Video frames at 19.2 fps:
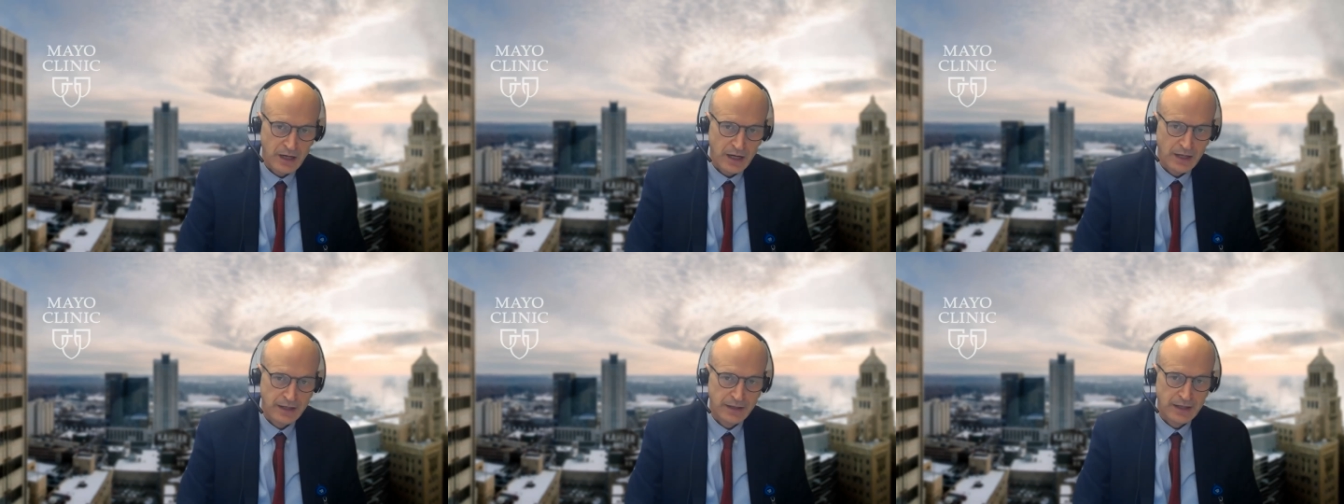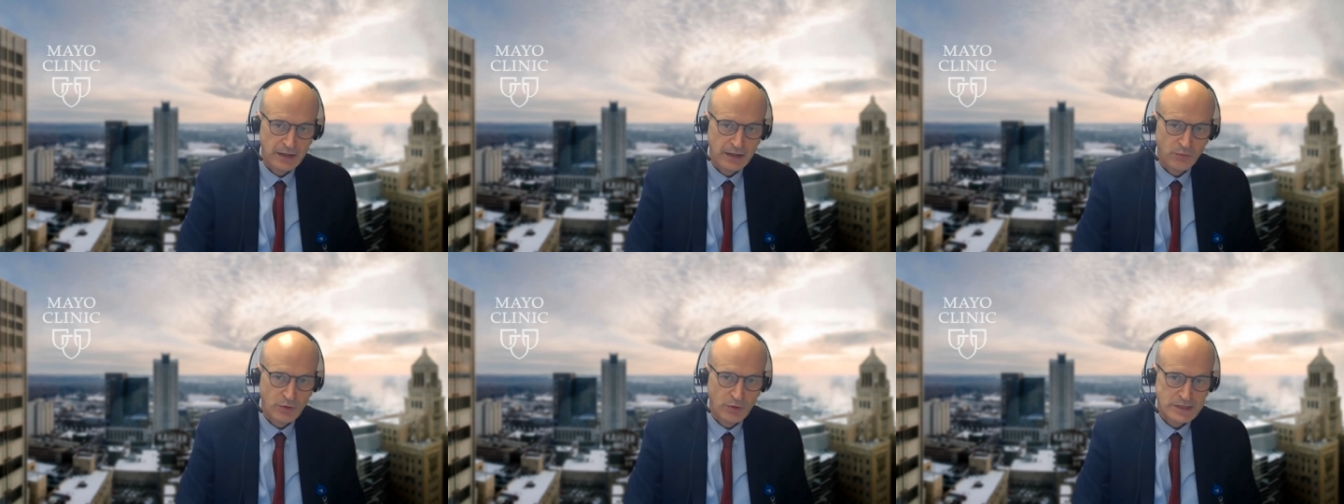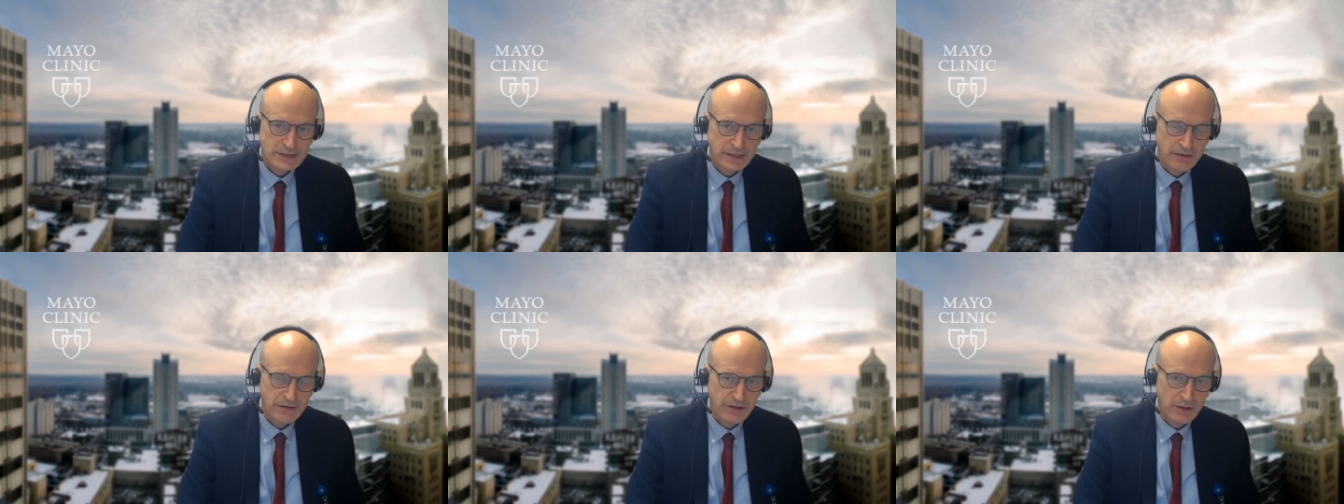and that
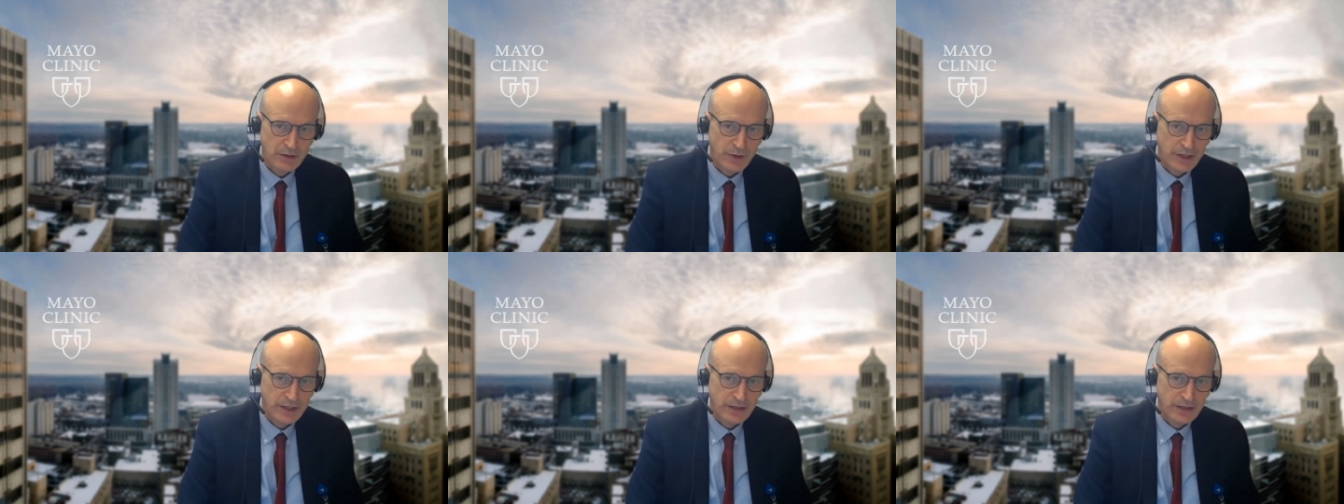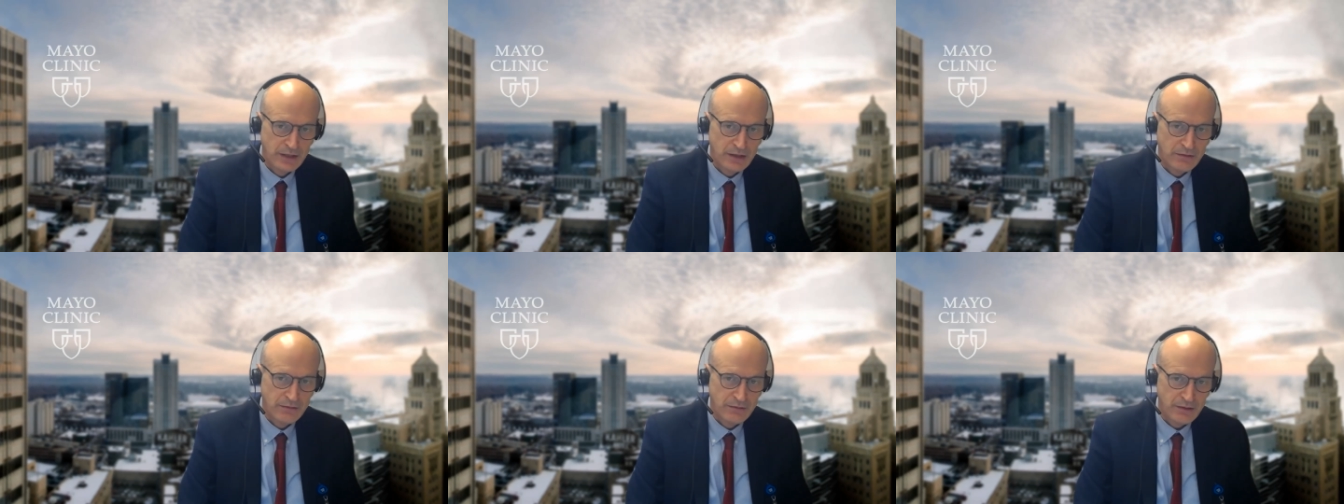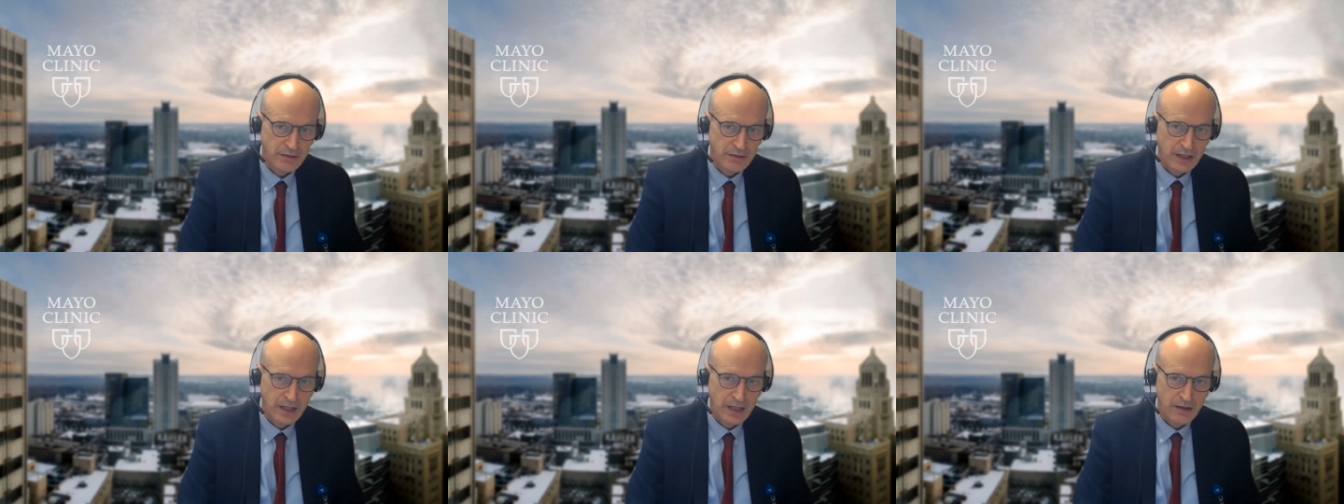was evaluated
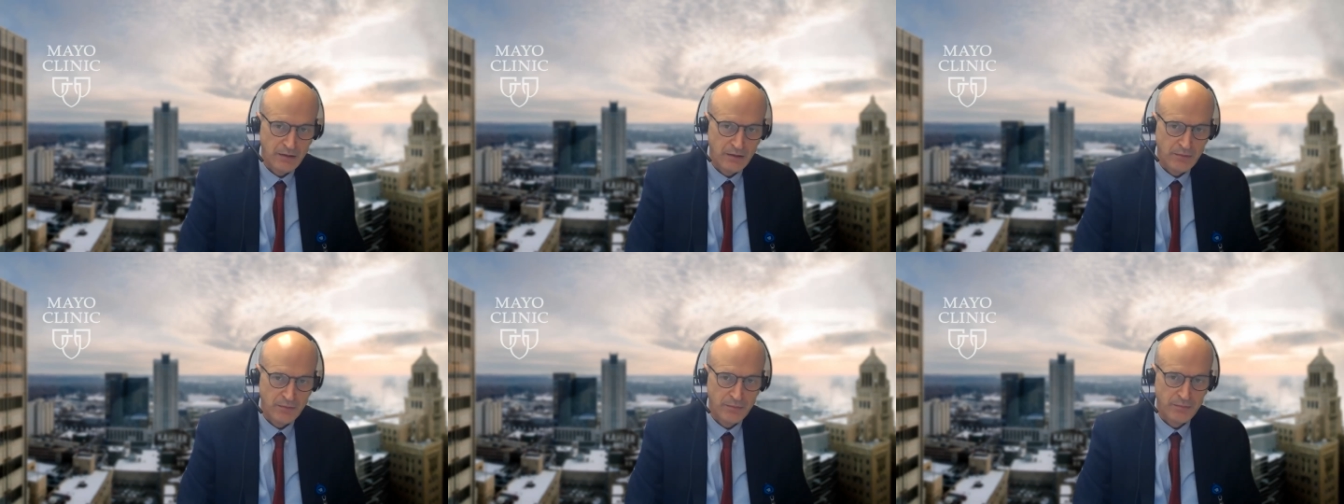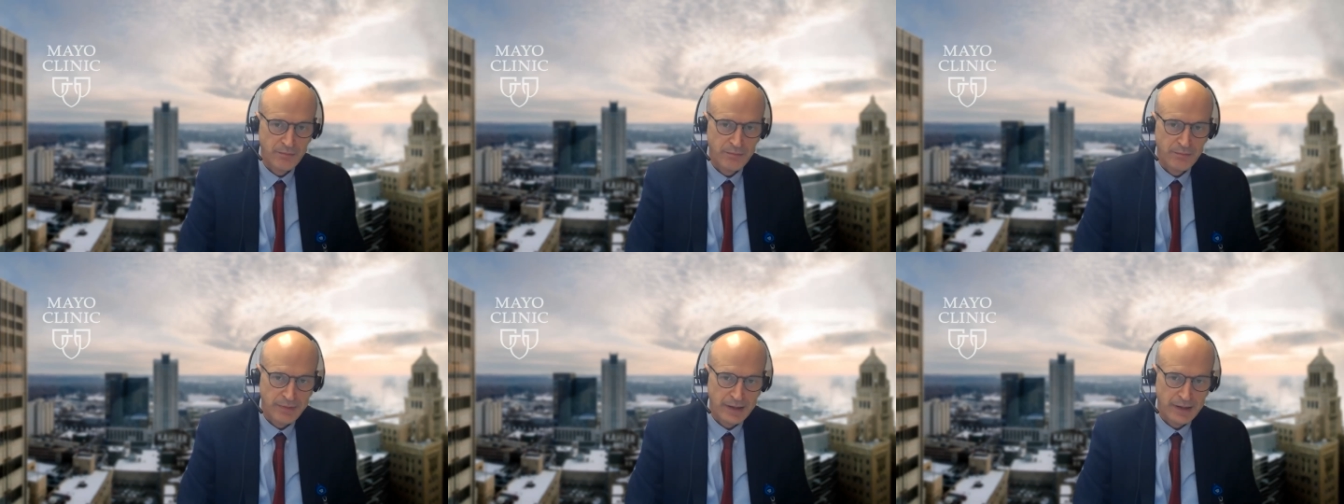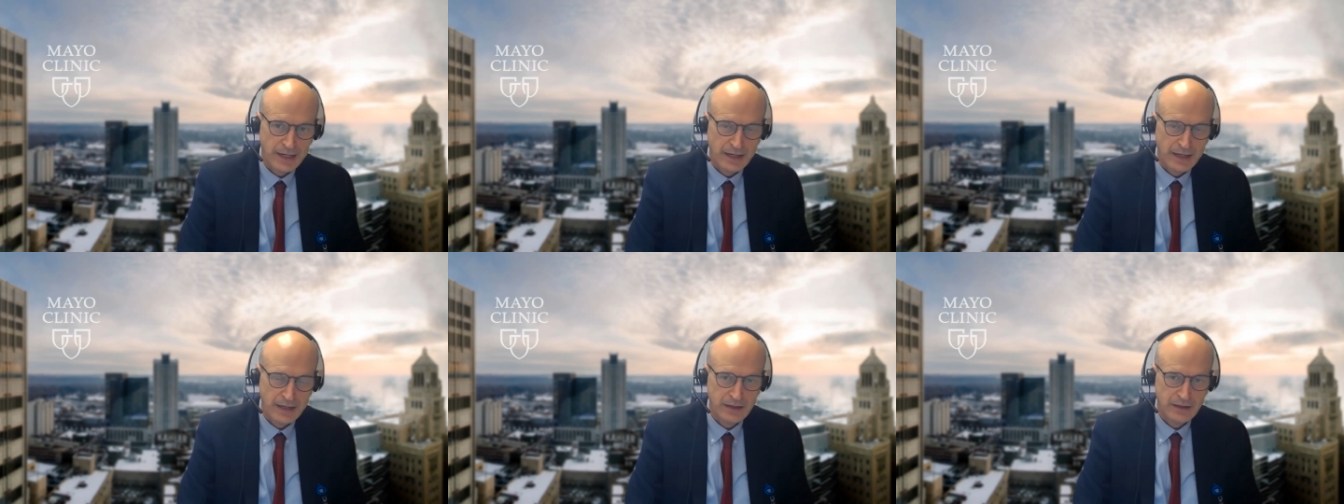uh,
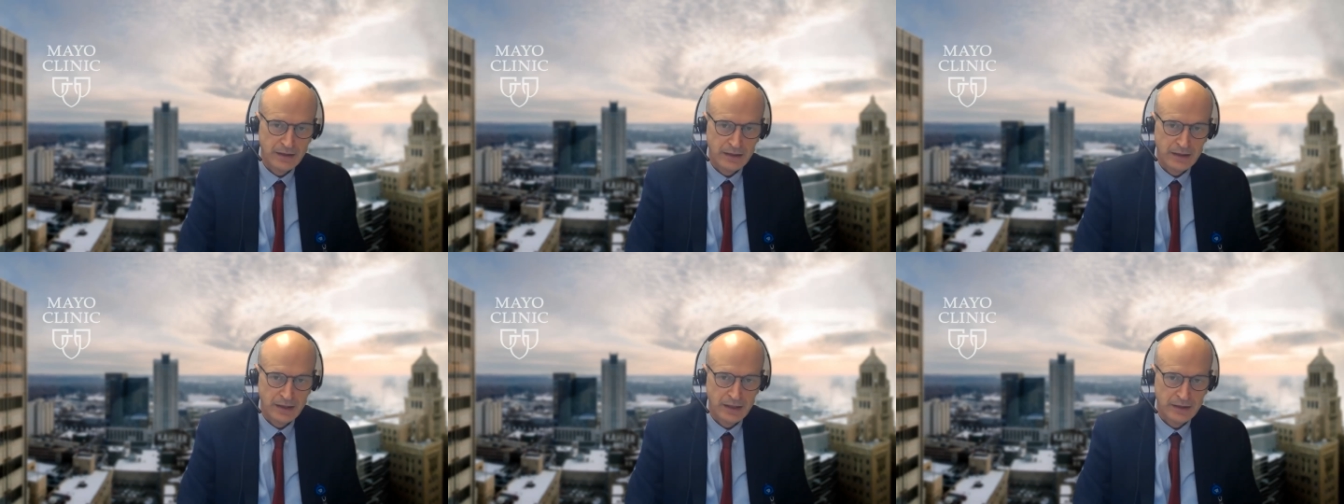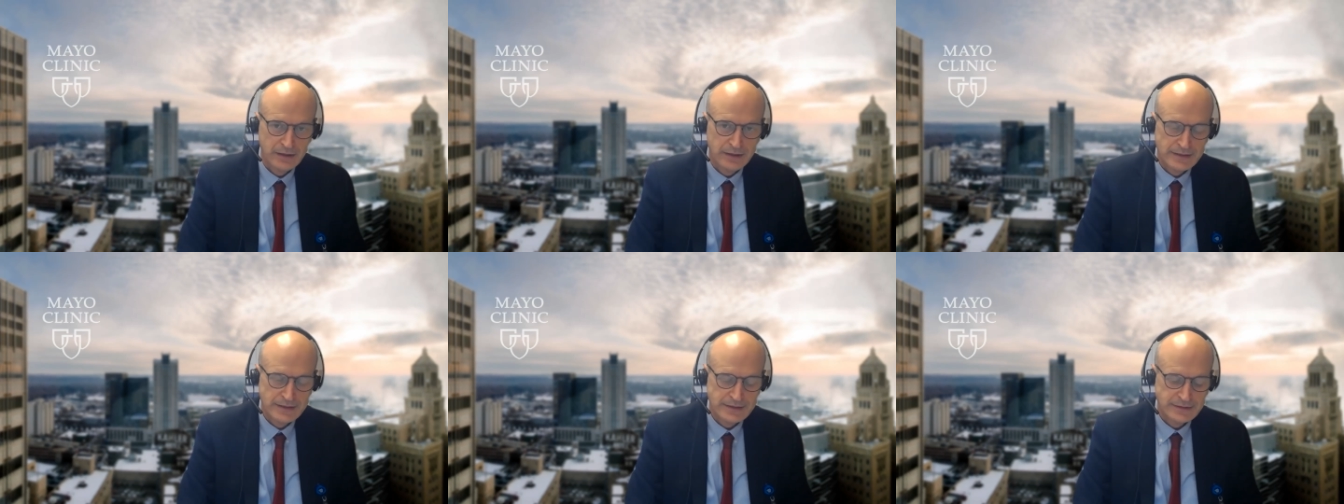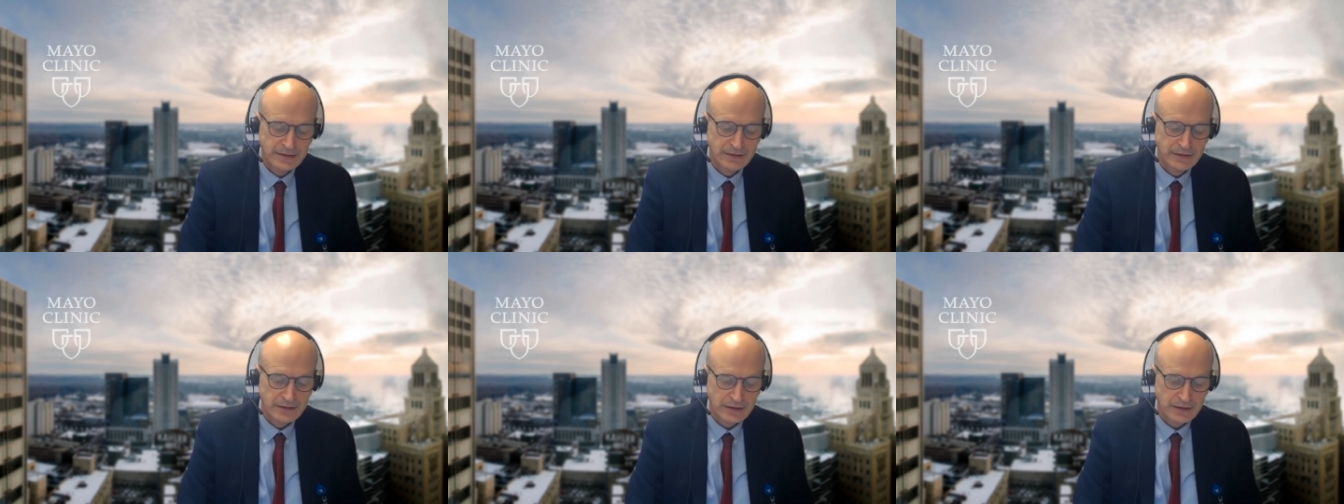by uh, the
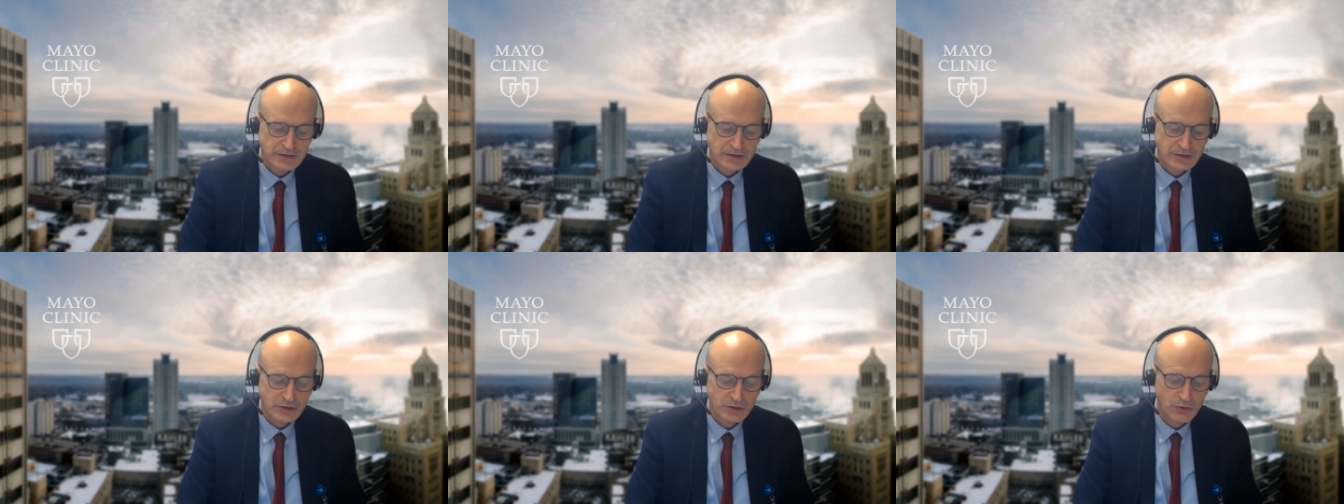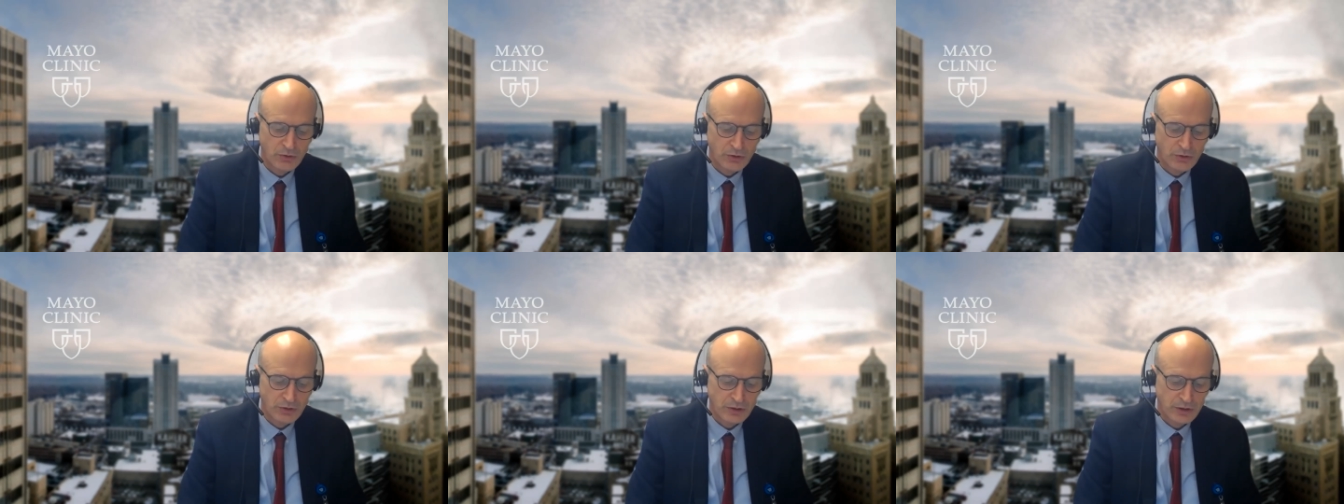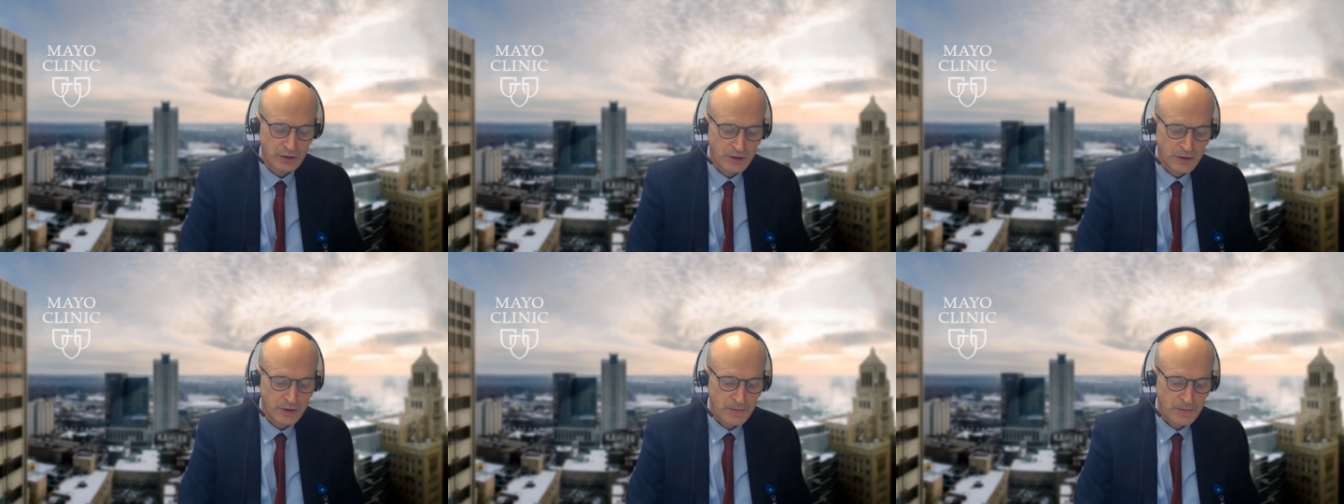SYNTAX score,